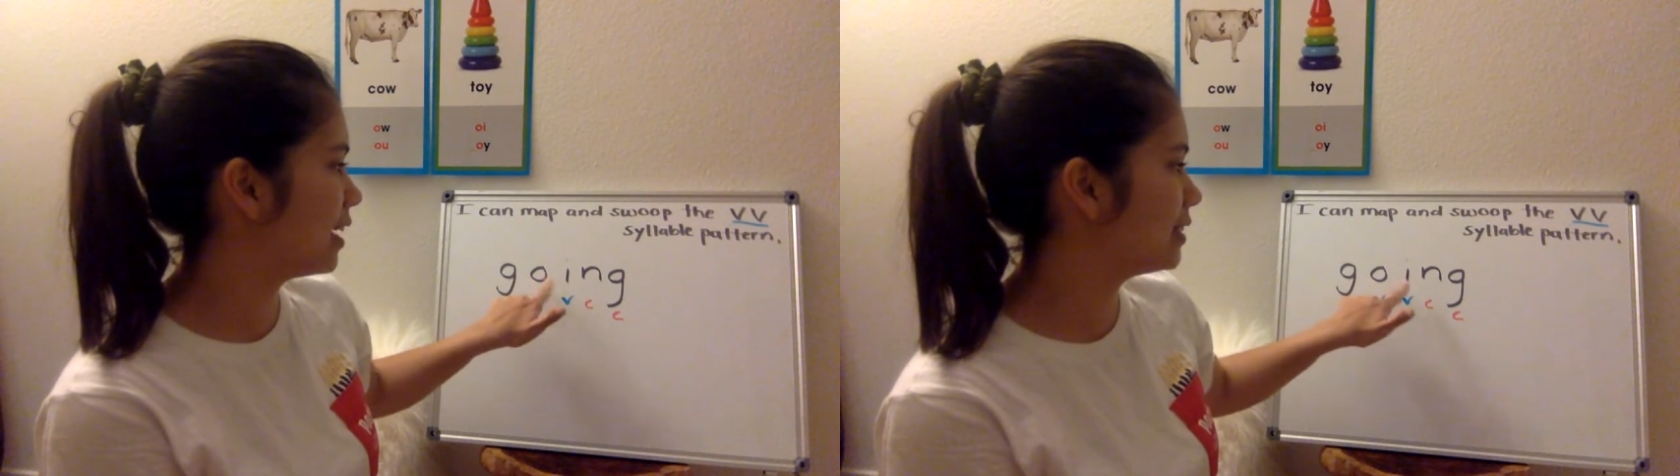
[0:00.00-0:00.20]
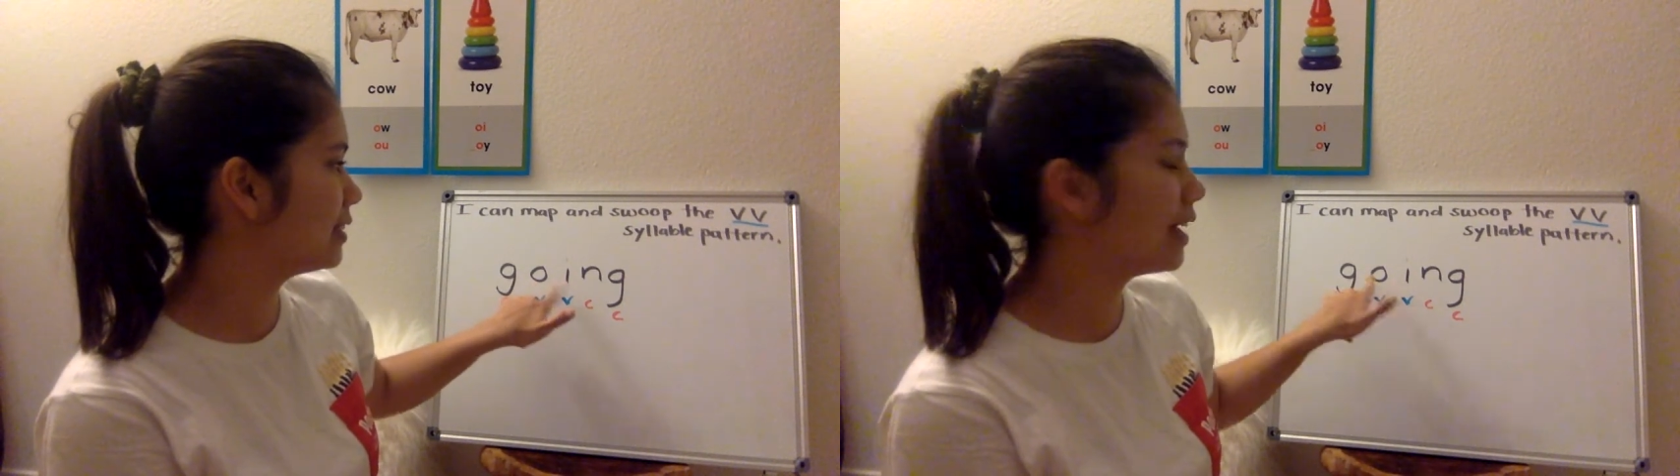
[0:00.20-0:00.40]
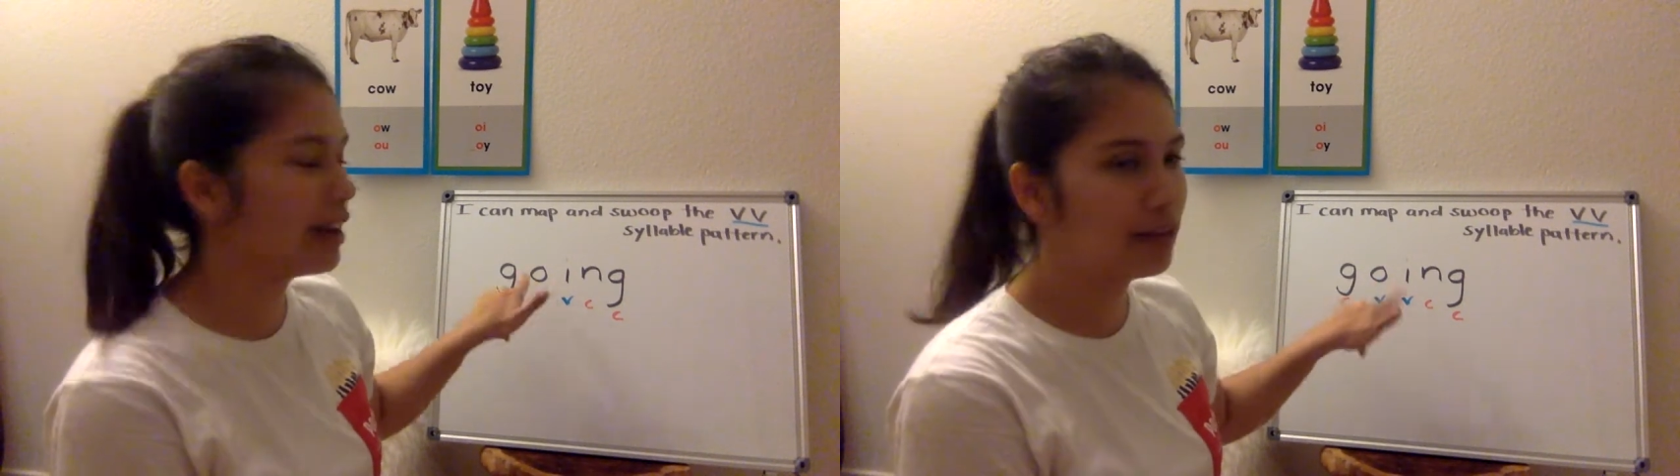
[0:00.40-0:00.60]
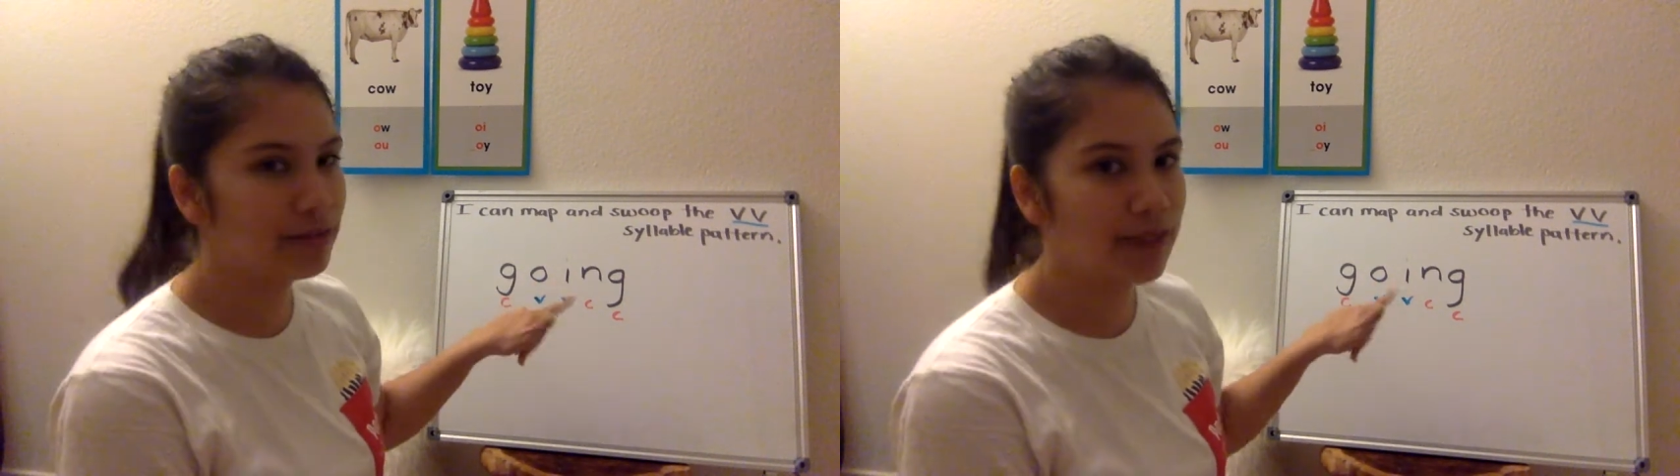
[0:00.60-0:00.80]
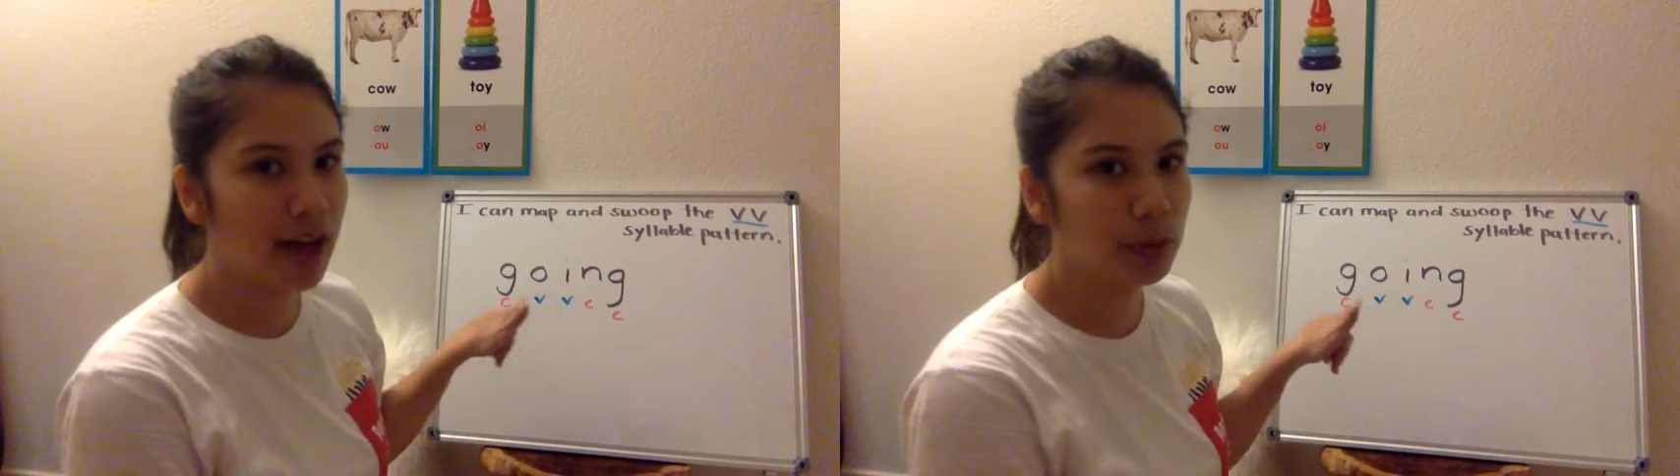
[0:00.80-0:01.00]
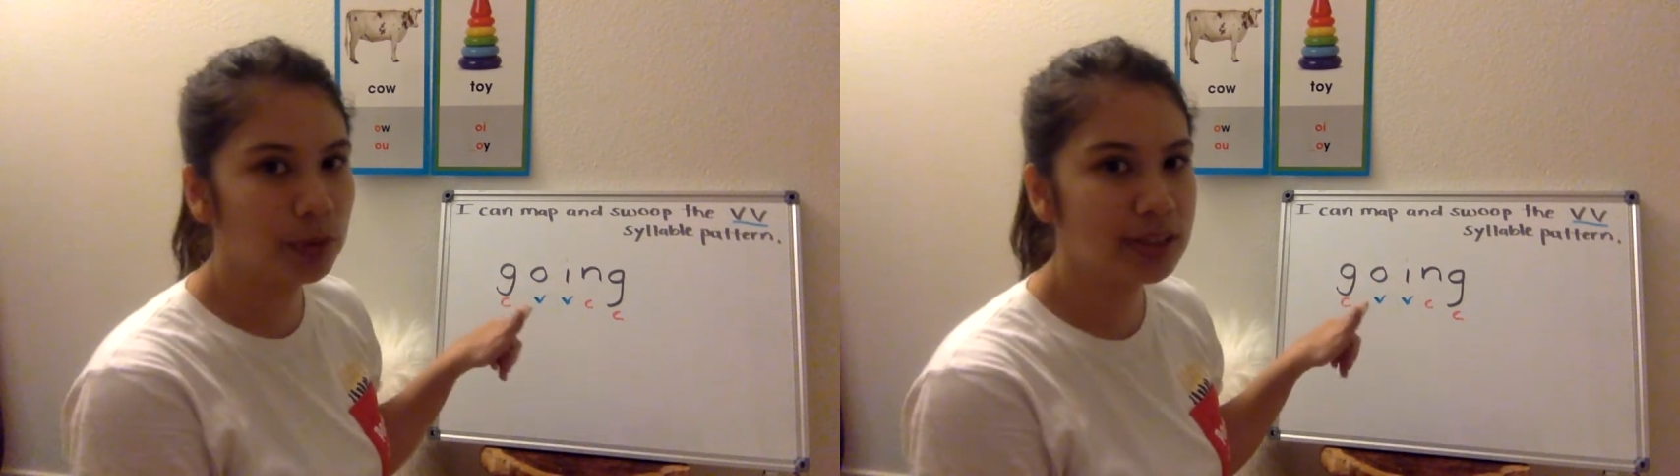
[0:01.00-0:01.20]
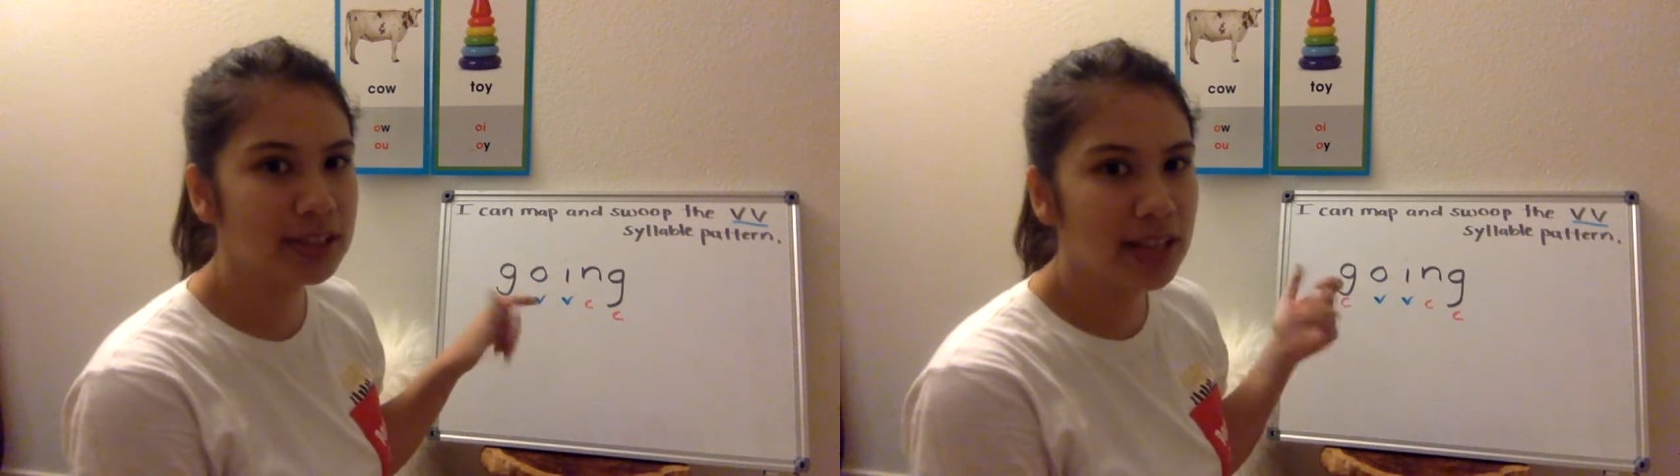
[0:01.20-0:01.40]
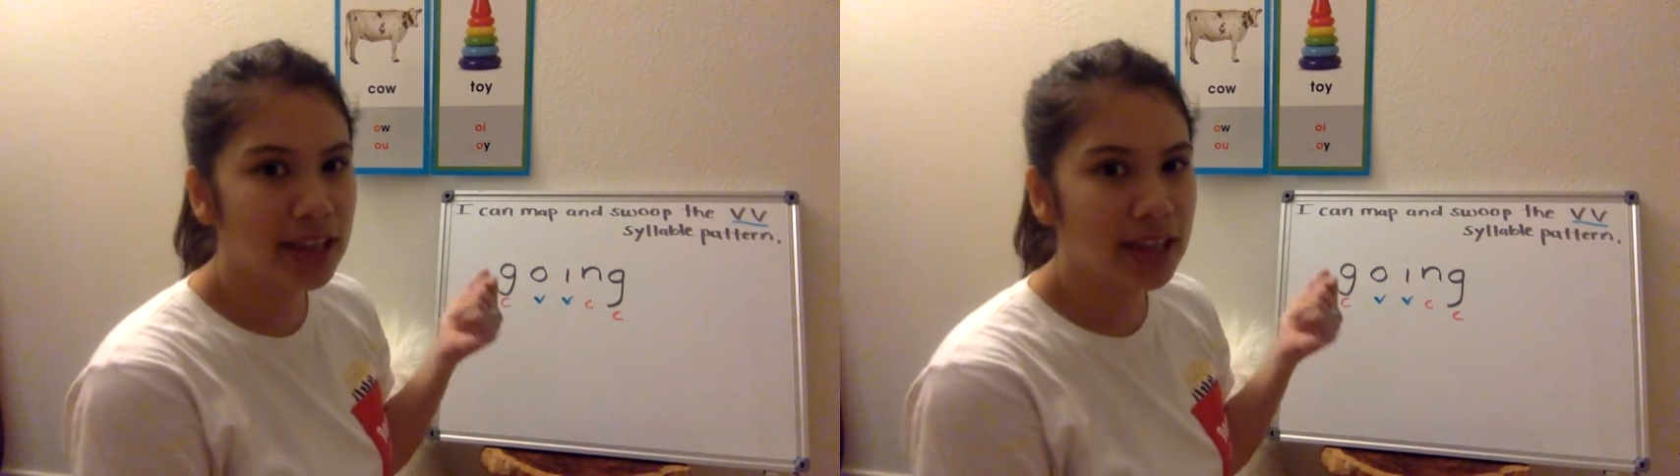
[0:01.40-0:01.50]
a set of vowels